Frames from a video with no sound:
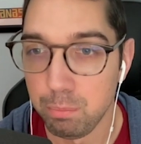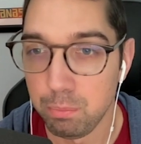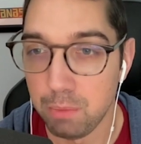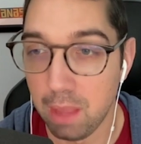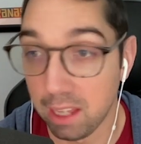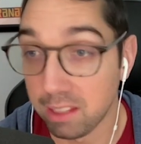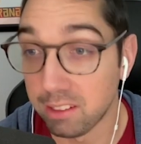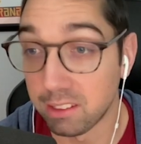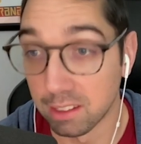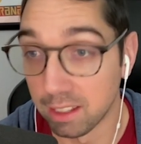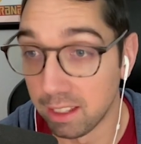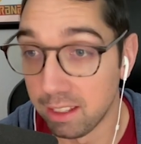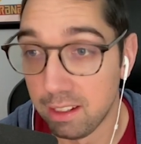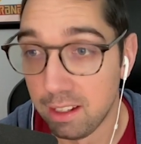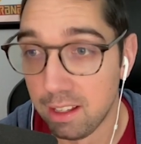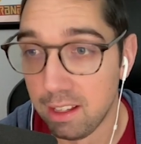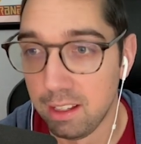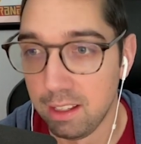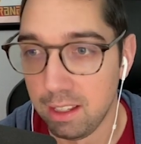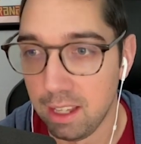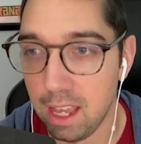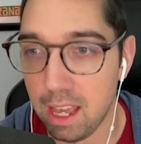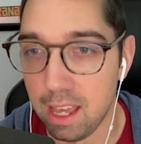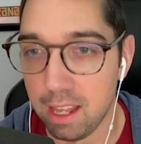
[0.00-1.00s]
excellent.
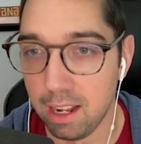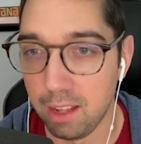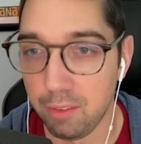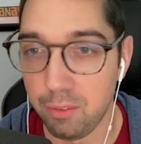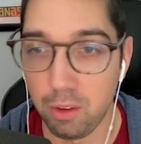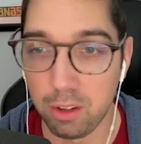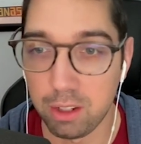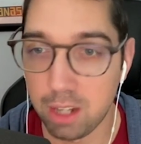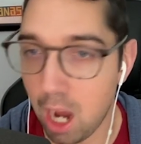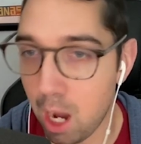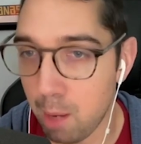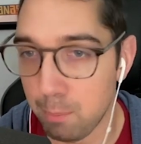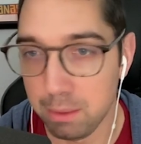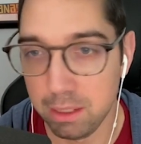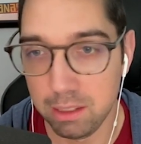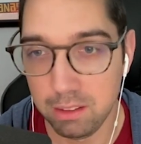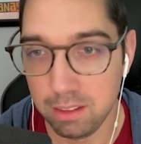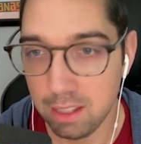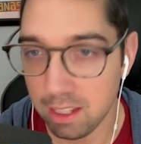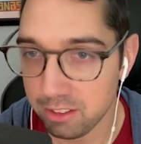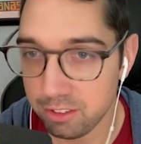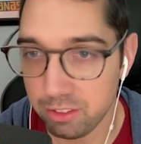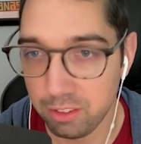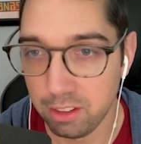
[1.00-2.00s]
And I thought Gavi
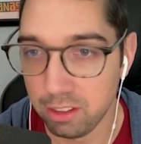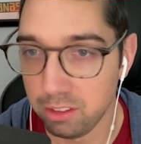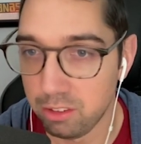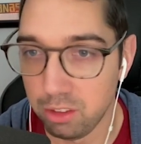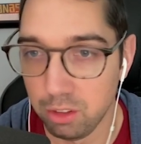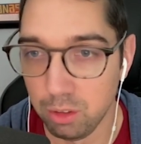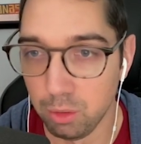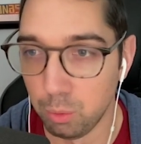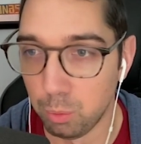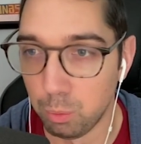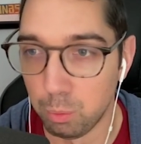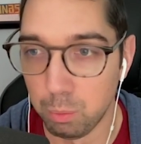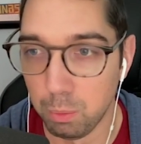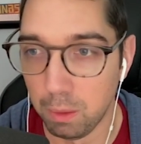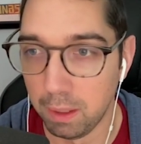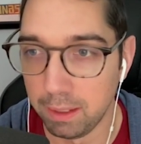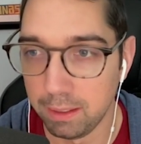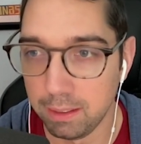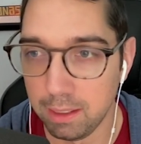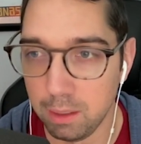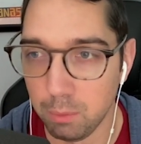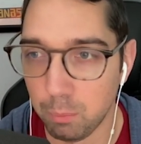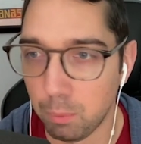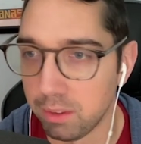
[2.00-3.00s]
yesterday too,
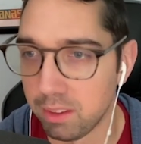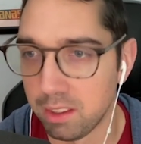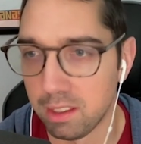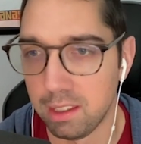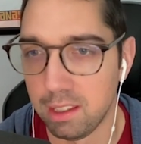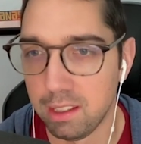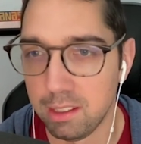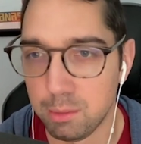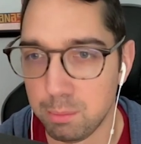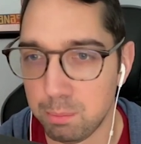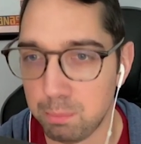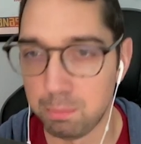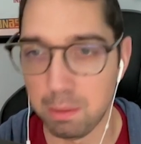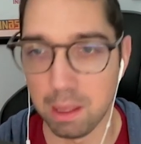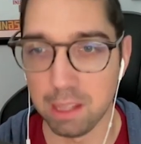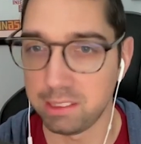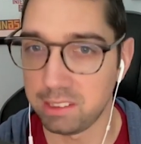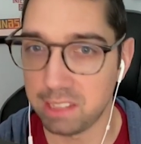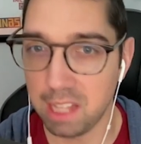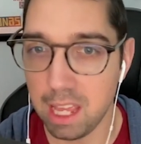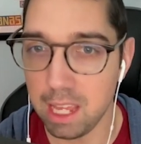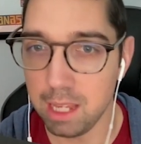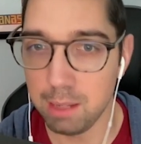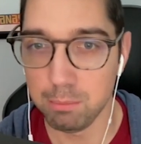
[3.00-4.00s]
like it wasn't his
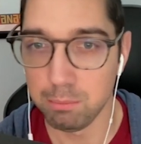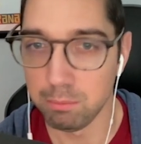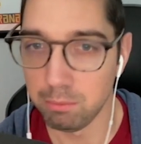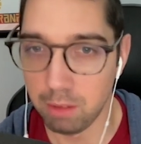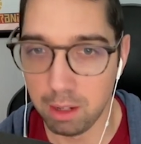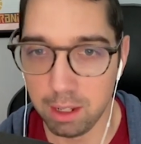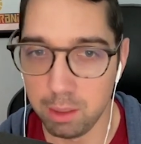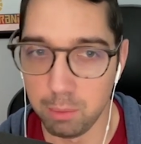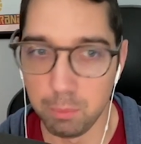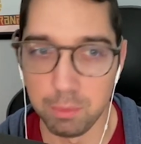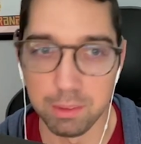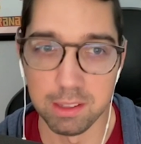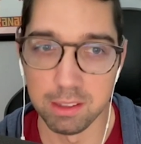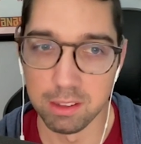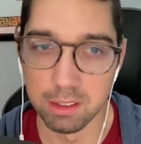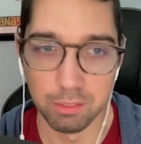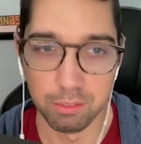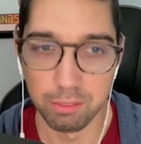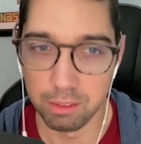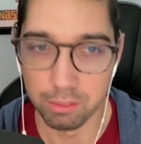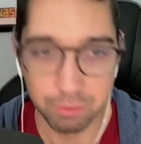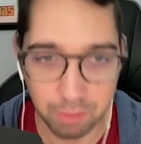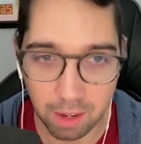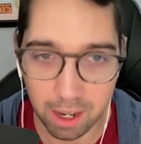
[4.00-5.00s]
best game, right? It wasn't
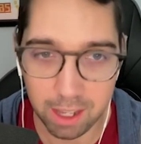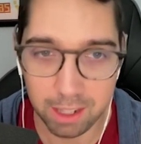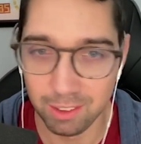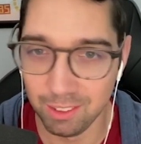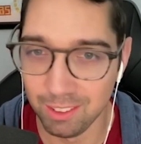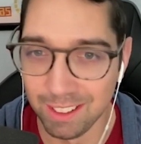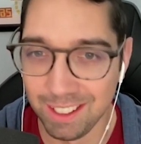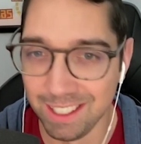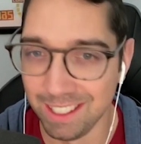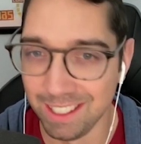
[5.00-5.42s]
the, the final